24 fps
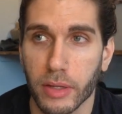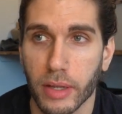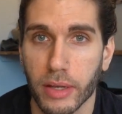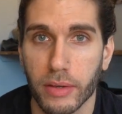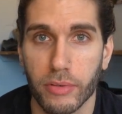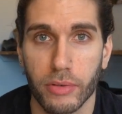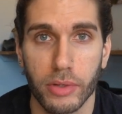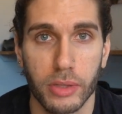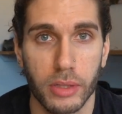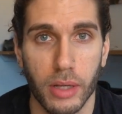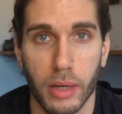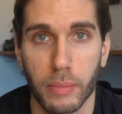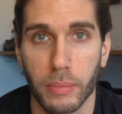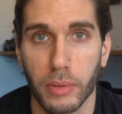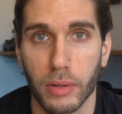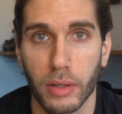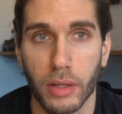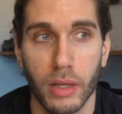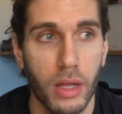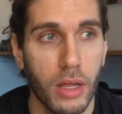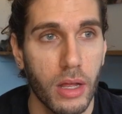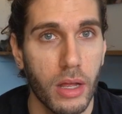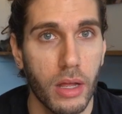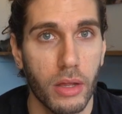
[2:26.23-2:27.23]
like for
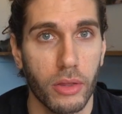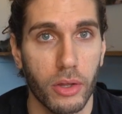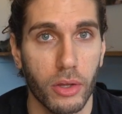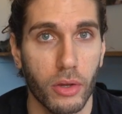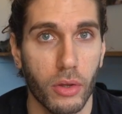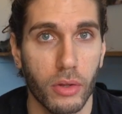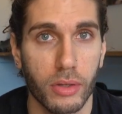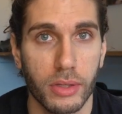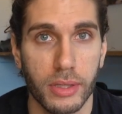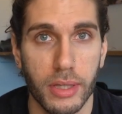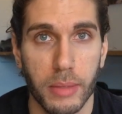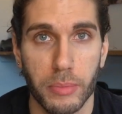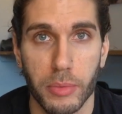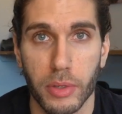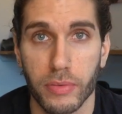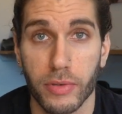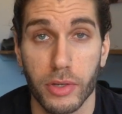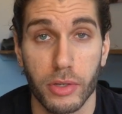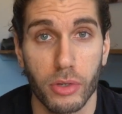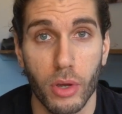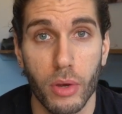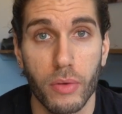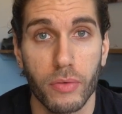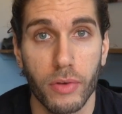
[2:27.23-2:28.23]
example, the concept of a
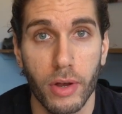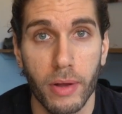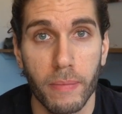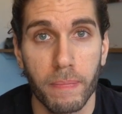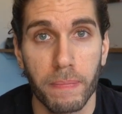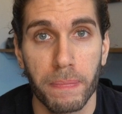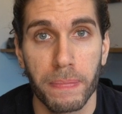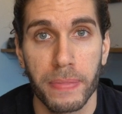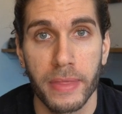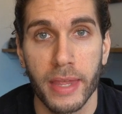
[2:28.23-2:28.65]
sofa,